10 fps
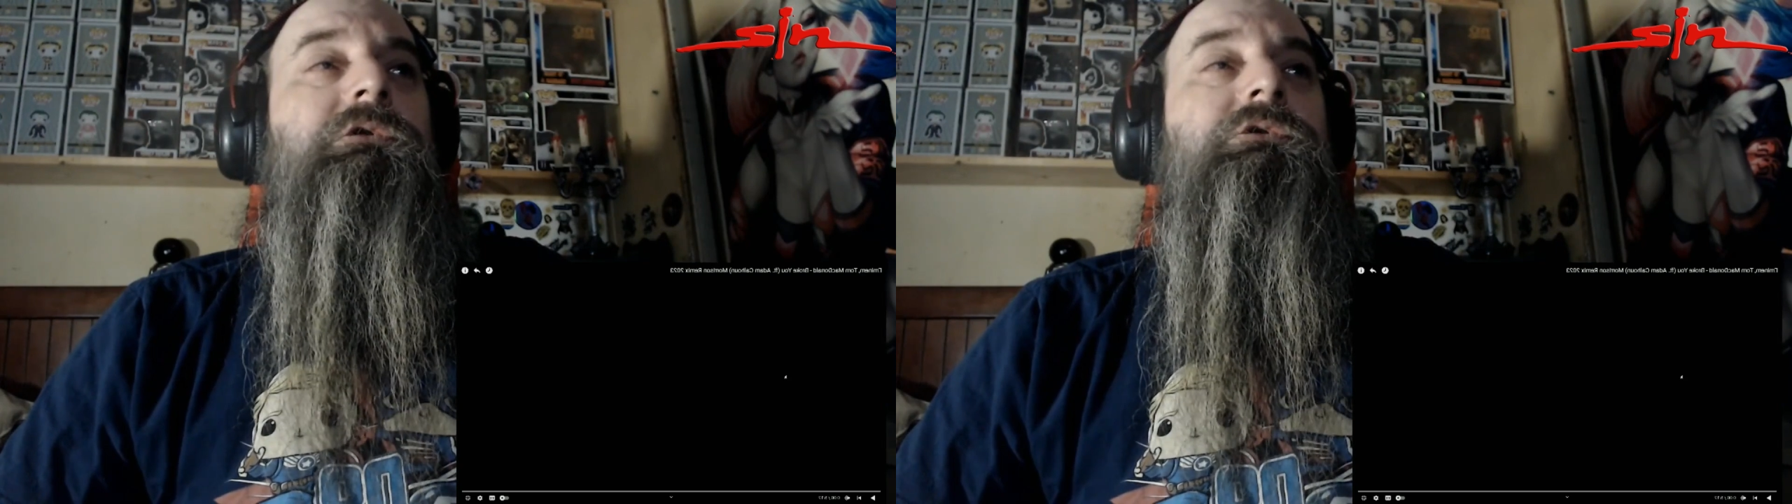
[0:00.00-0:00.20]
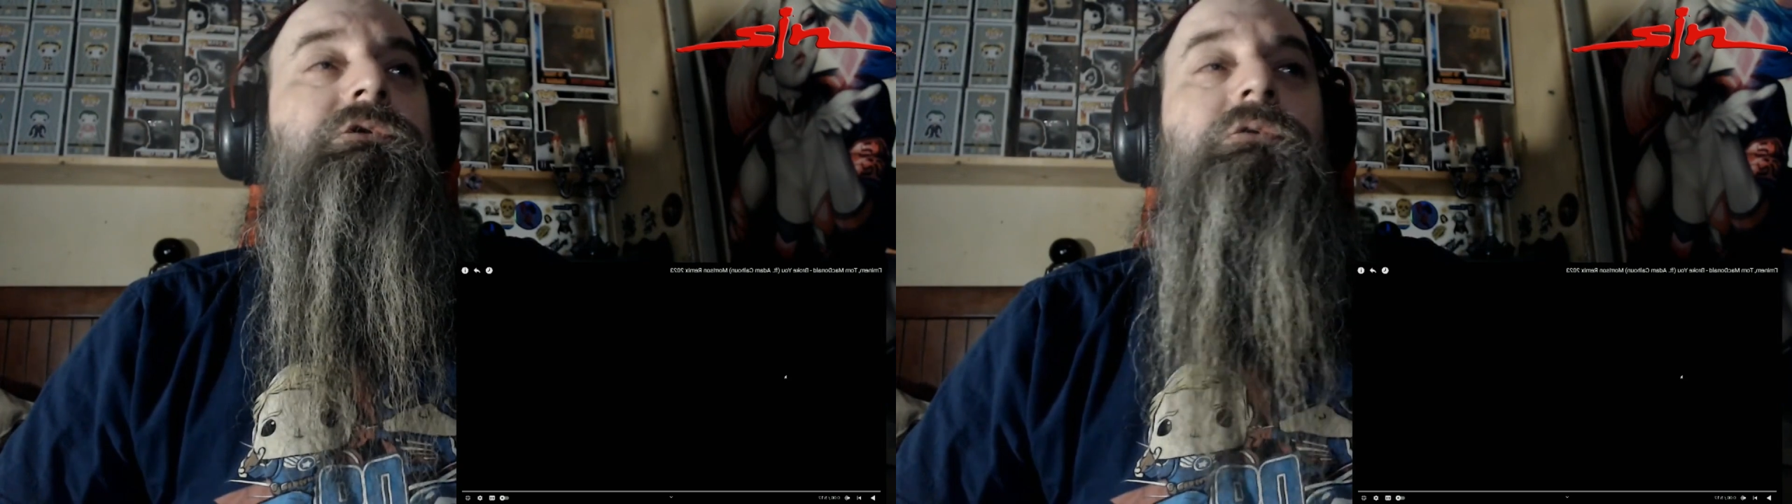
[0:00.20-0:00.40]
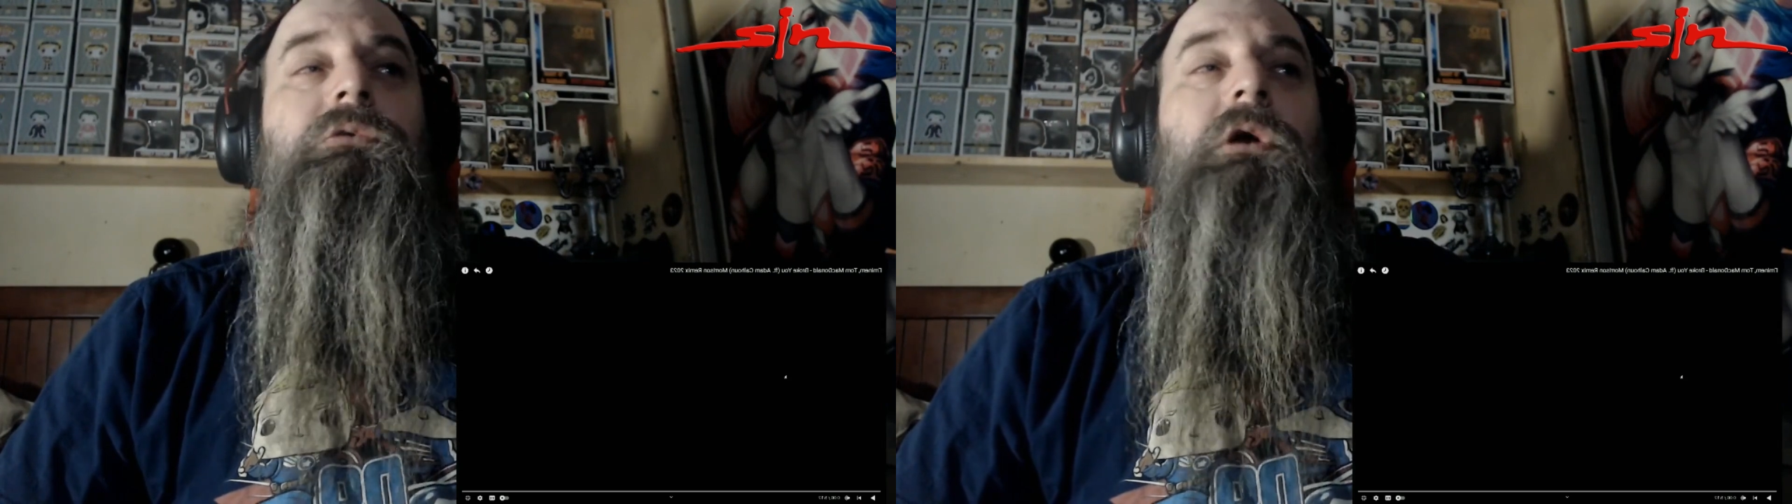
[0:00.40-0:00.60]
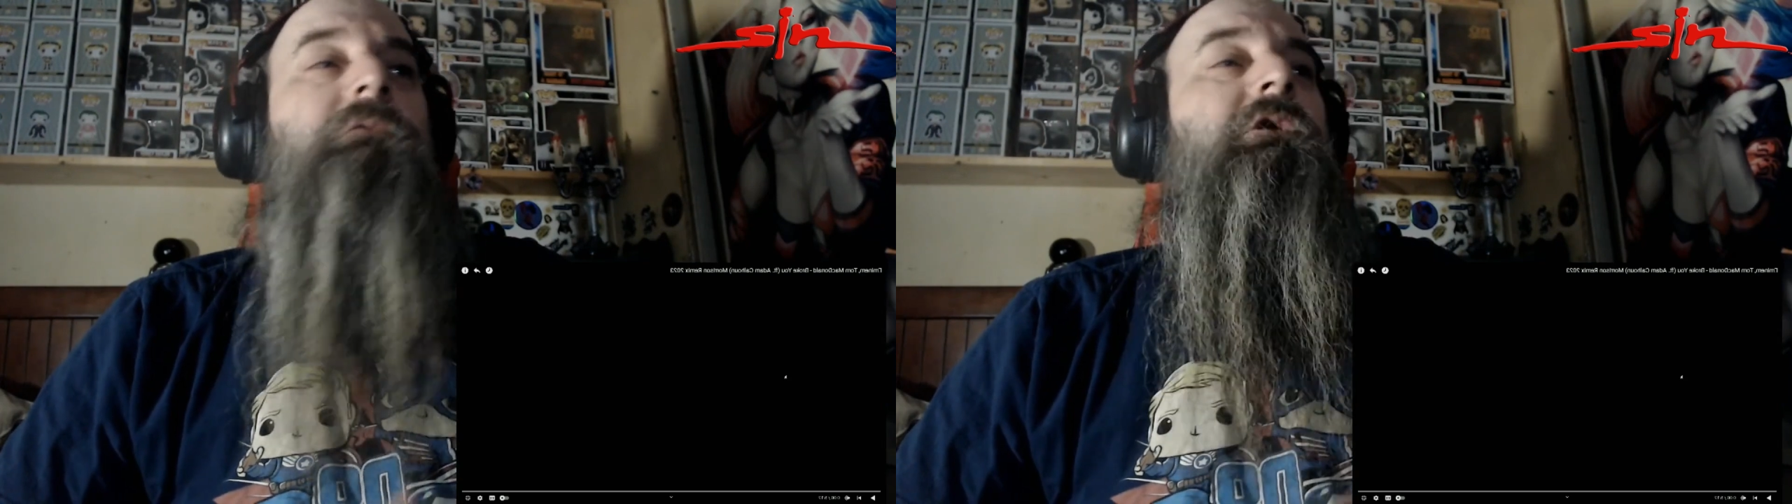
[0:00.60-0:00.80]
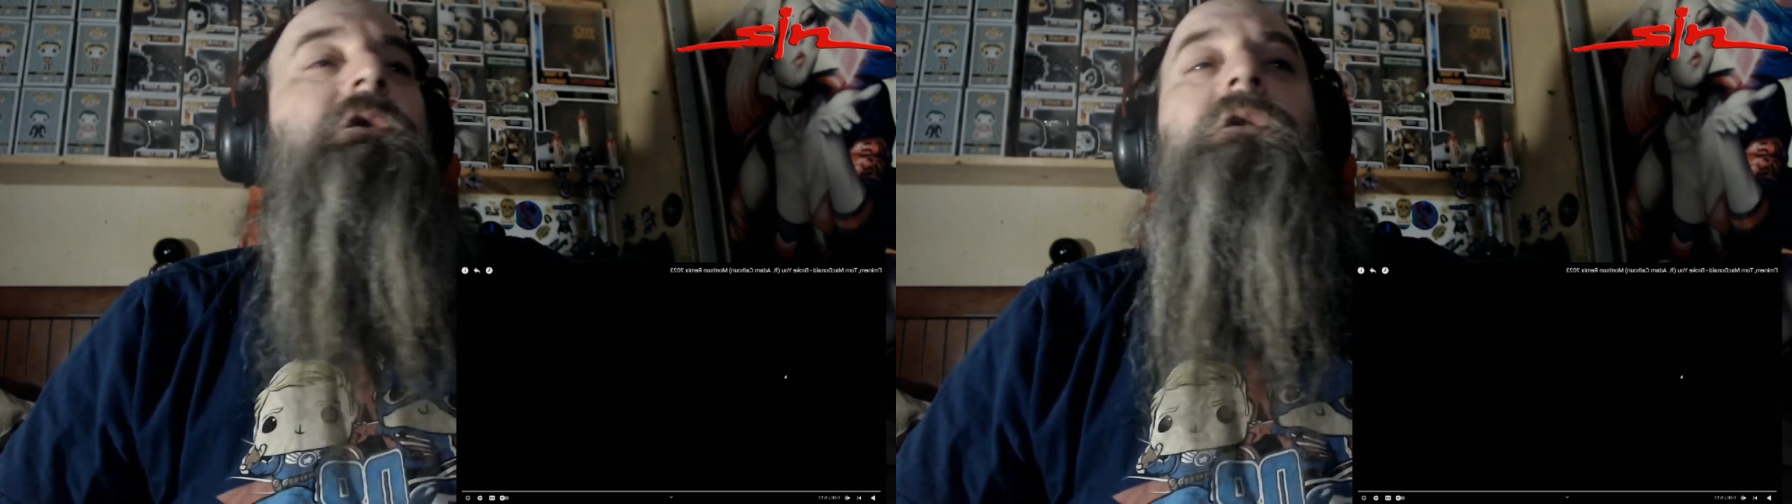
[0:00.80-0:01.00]
whoever
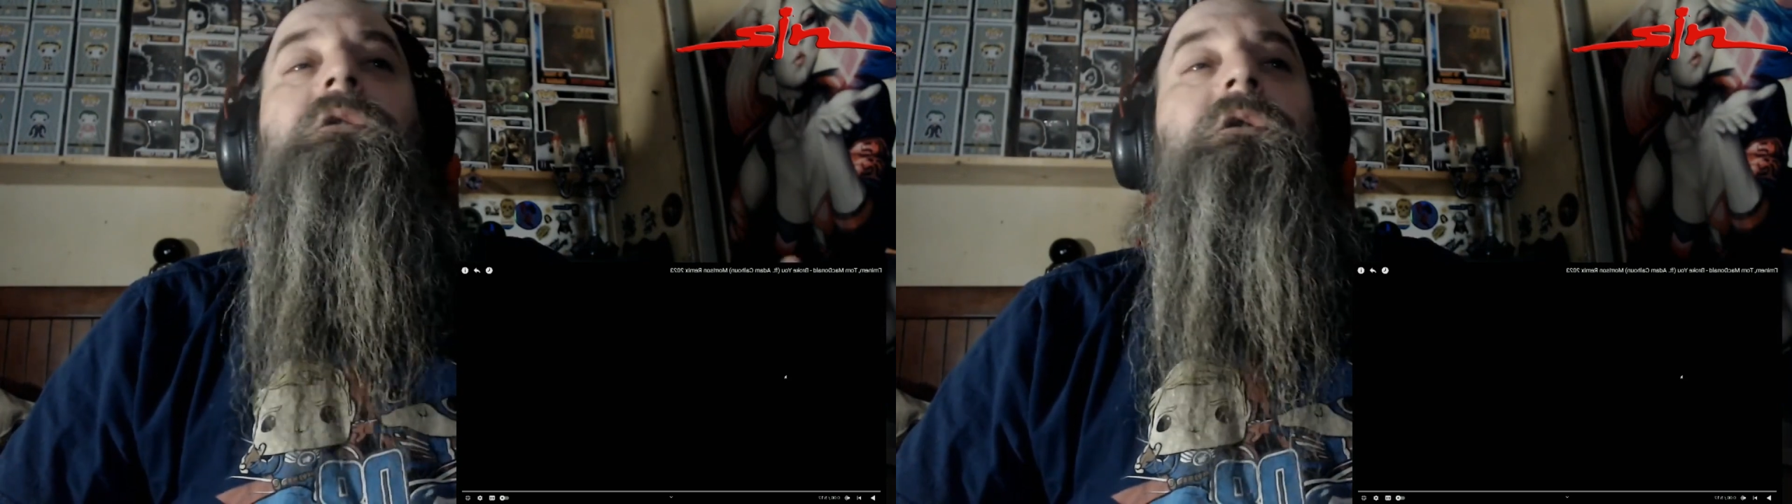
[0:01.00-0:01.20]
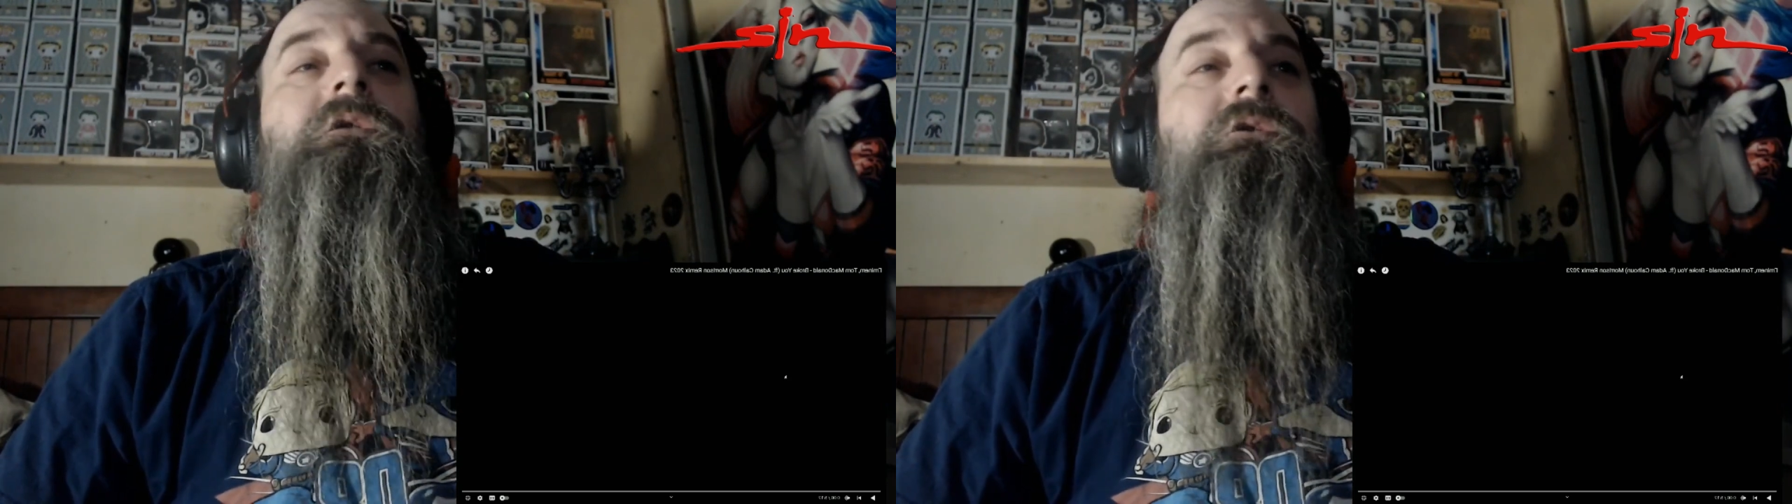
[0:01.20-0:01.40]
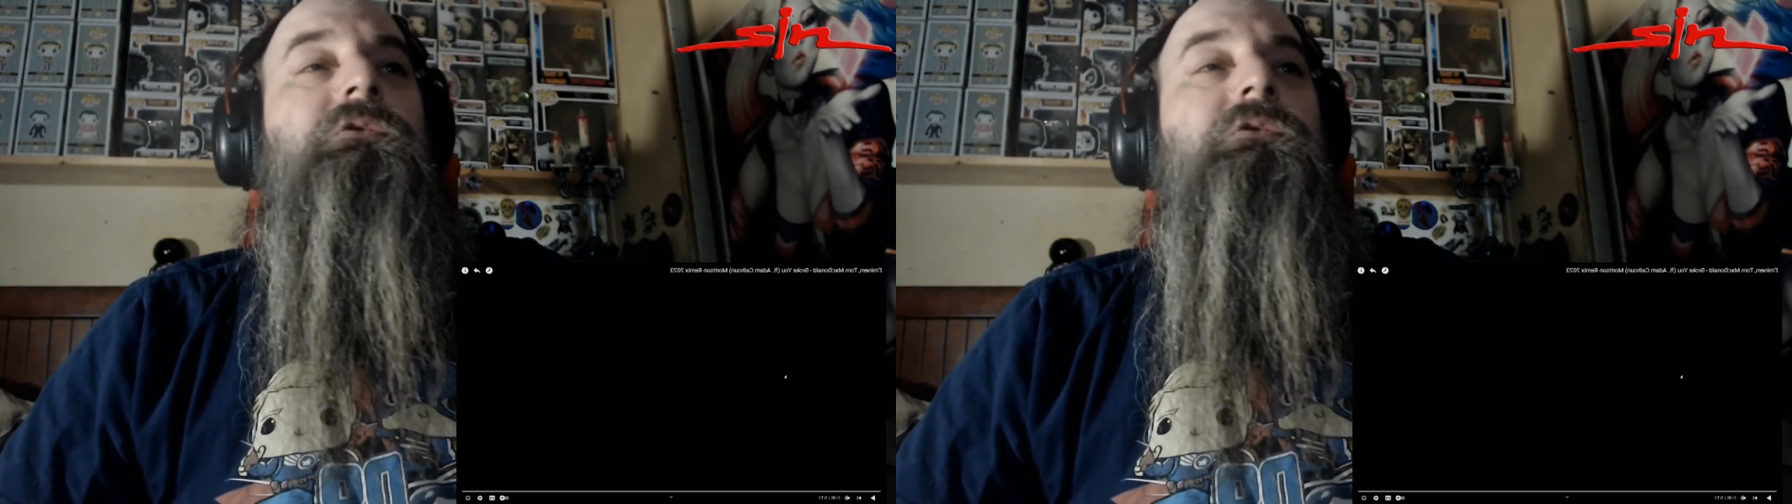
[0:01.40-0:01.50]
the hell that is.